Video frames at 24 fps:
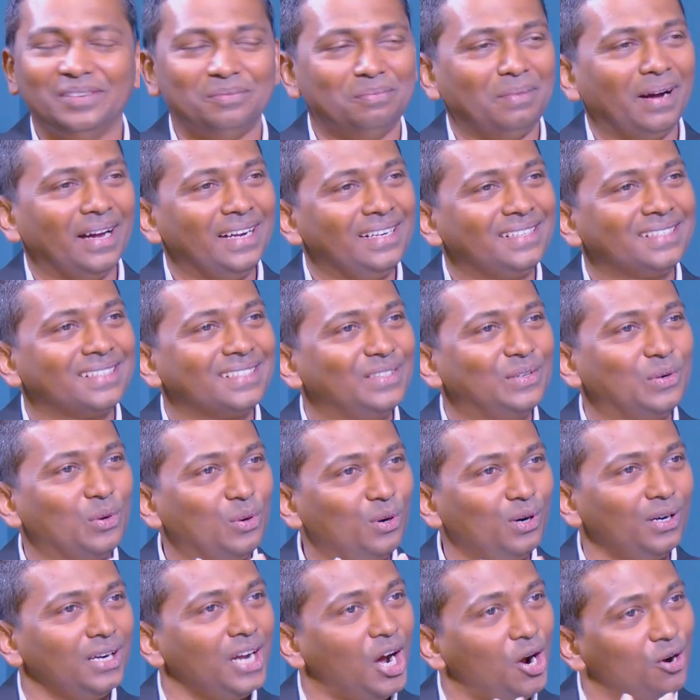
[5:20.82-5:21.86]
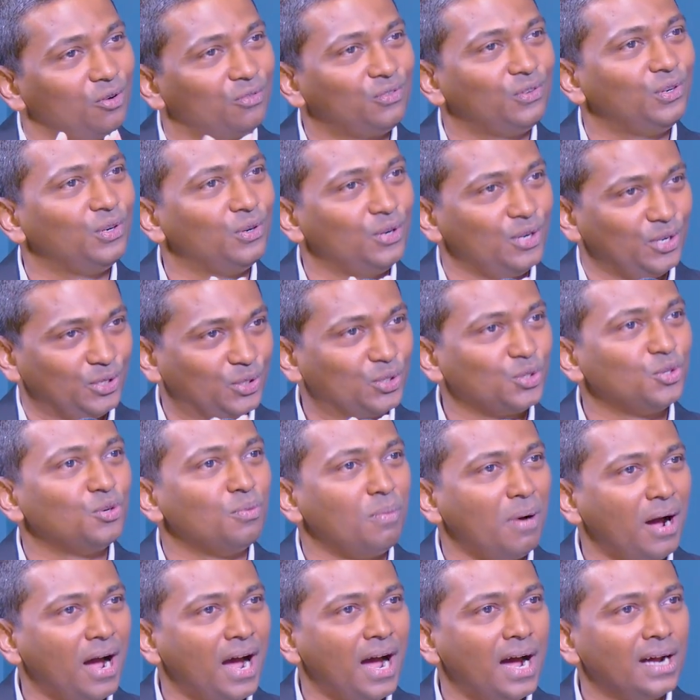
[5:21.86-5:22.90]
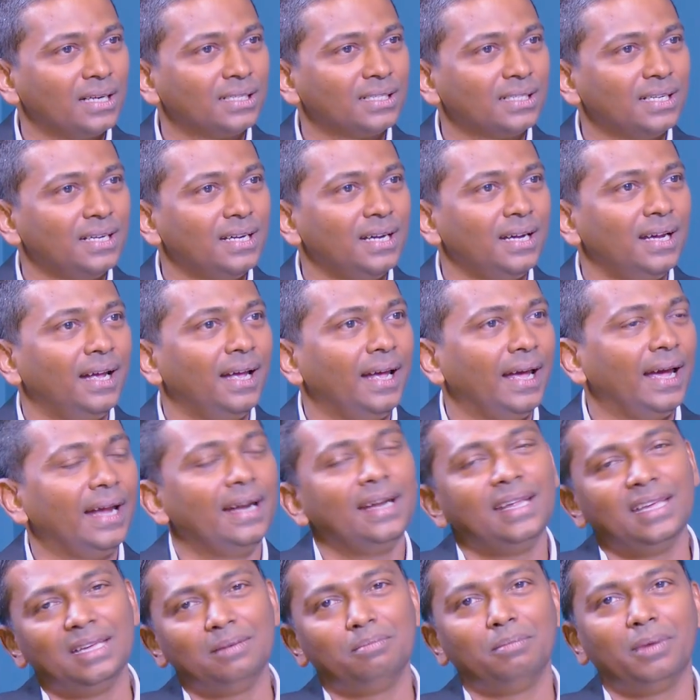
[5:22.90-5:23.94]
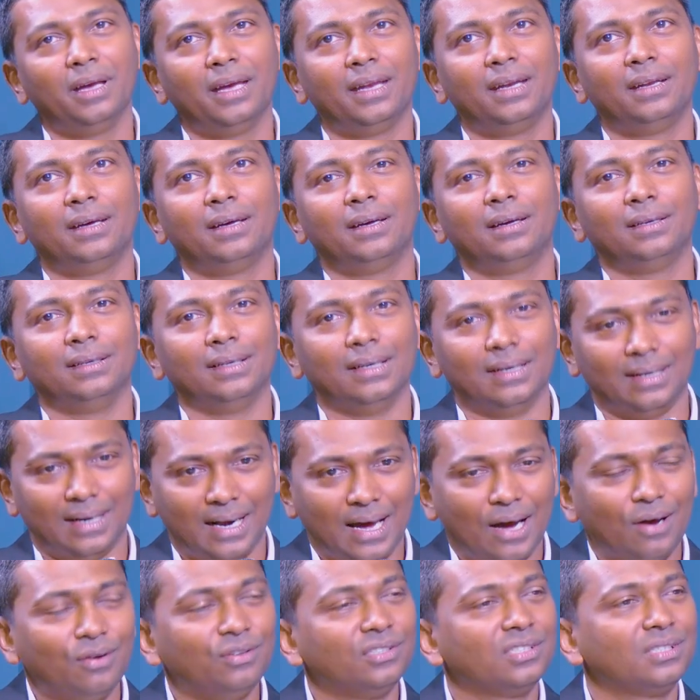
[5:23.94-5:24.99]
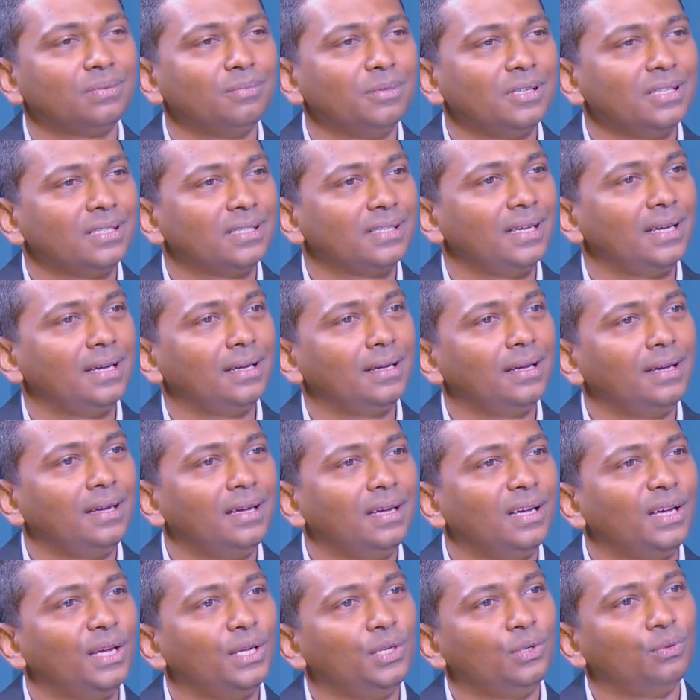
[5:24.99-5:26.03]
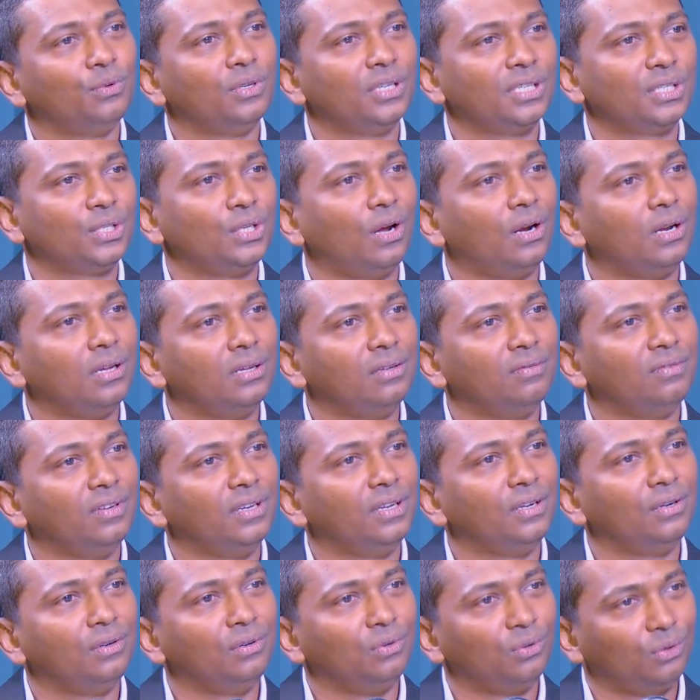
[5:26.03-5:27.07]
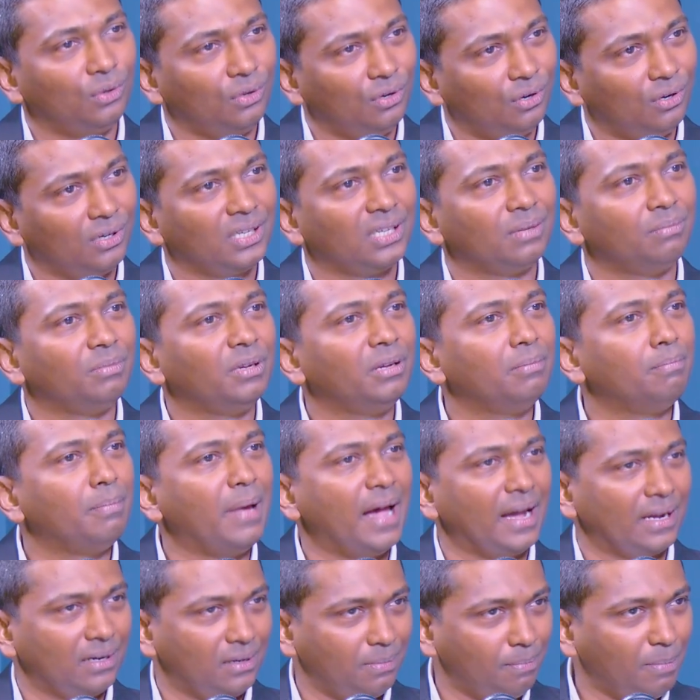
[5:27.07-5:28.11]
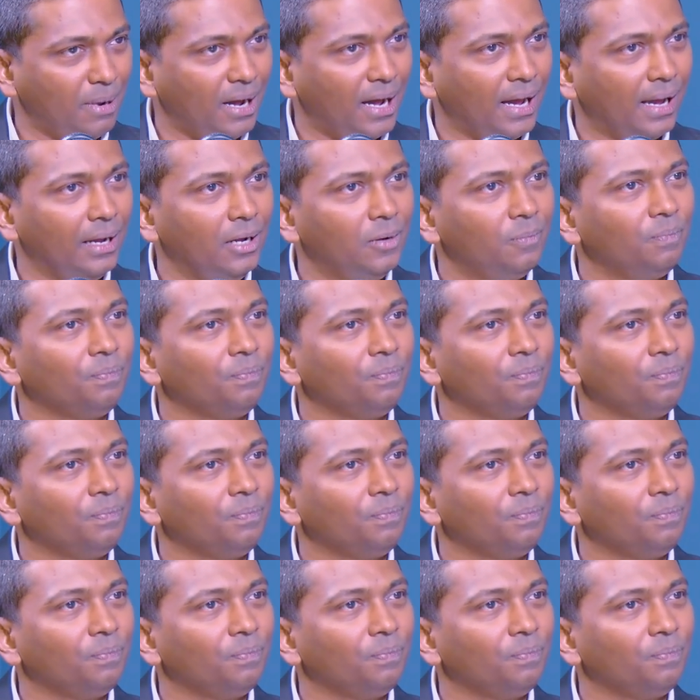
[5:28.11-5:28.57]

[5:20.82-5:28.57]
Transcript: My gold outflow is too much. And he made an announcement saying, US dollar will no longer be backed by